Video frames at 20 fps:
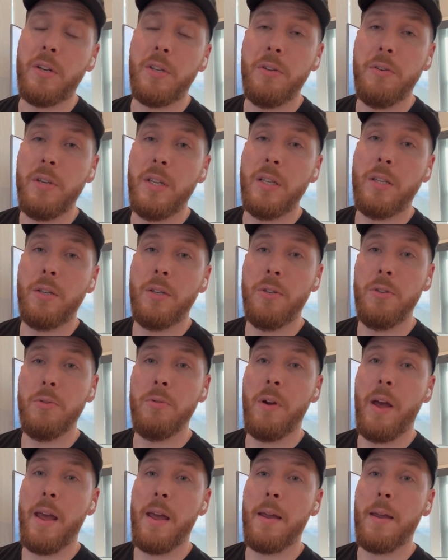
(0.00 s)
to need to
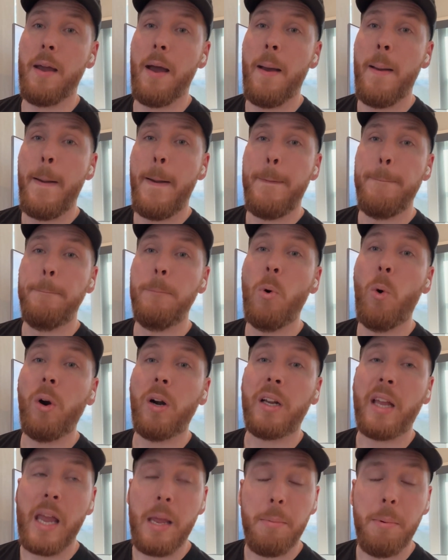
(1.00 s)
do a more
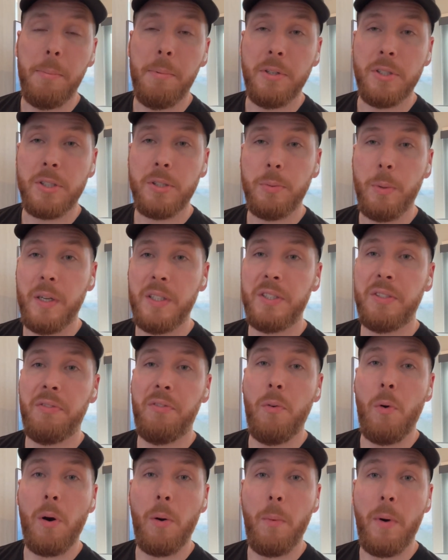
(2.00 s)
capable switch
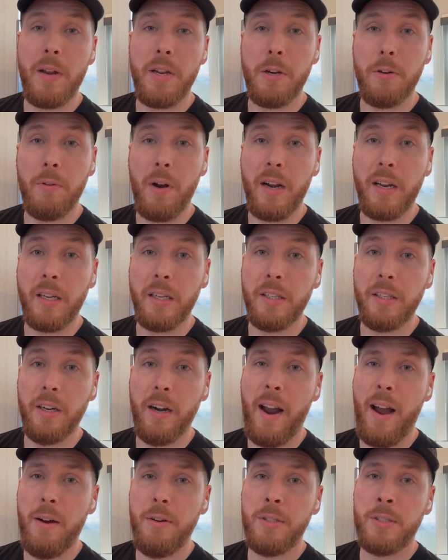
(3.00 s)
for what you're running in your
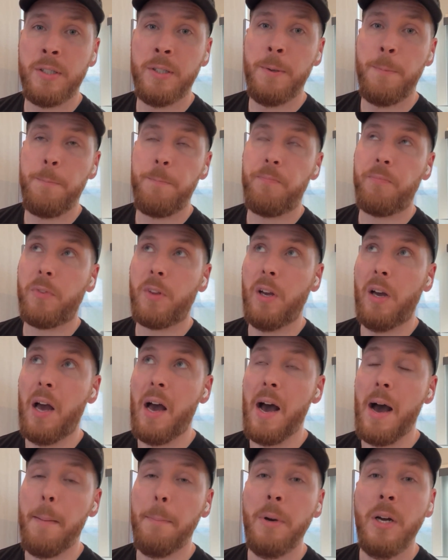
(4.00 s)
house.
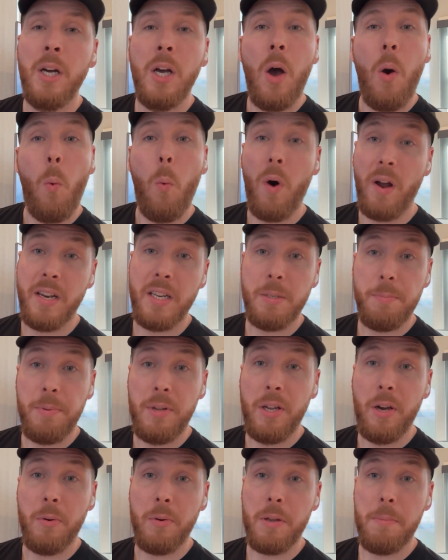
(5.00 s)
What is
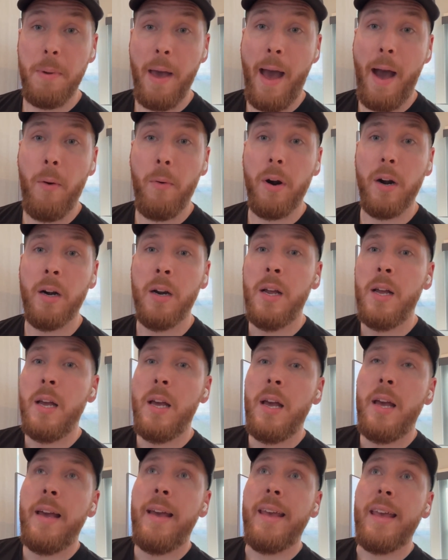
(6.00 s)
PoE power?
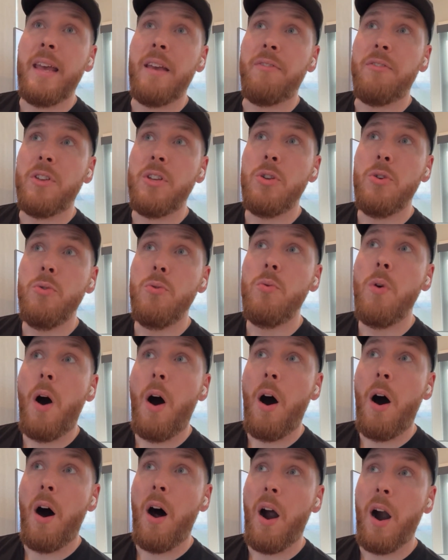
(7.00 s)
If you
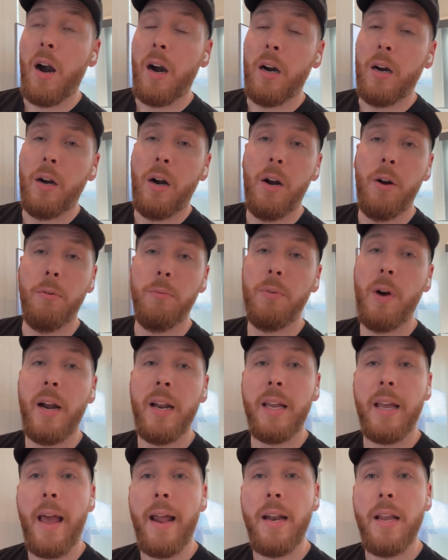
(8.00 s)
are
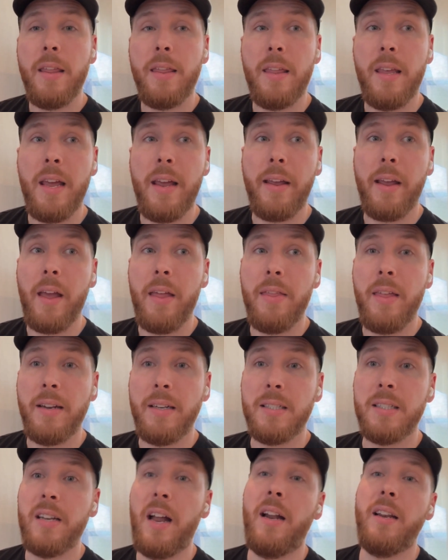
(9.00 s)
running anything that
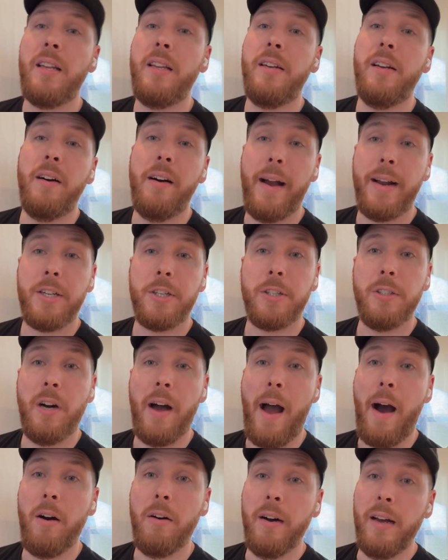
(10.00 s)
does not need an electrical
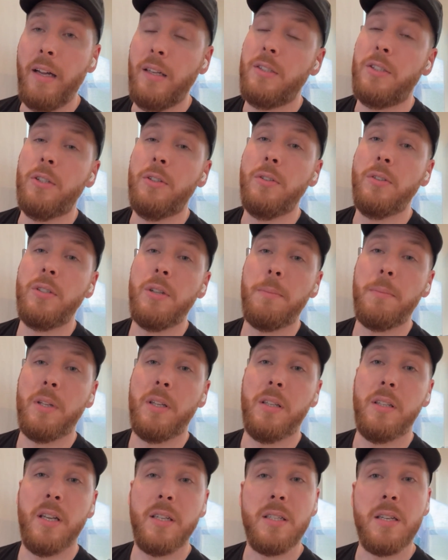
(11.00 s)
outlet, so something
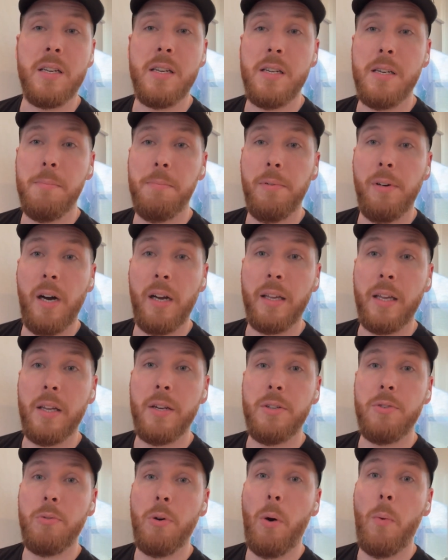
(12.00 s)
that doesn't need to plug
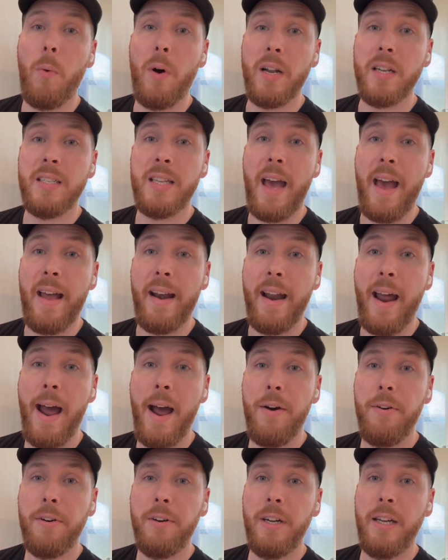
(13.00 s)
into a 110
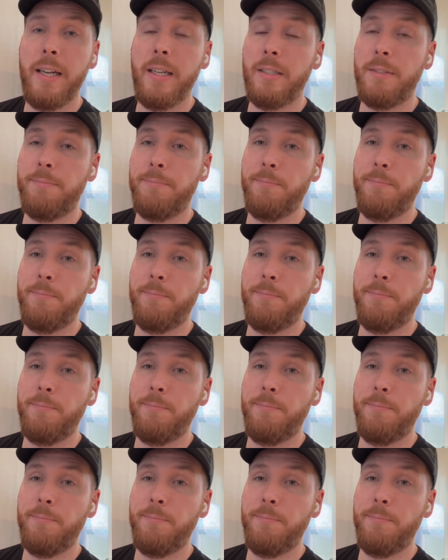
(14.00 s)
outlet,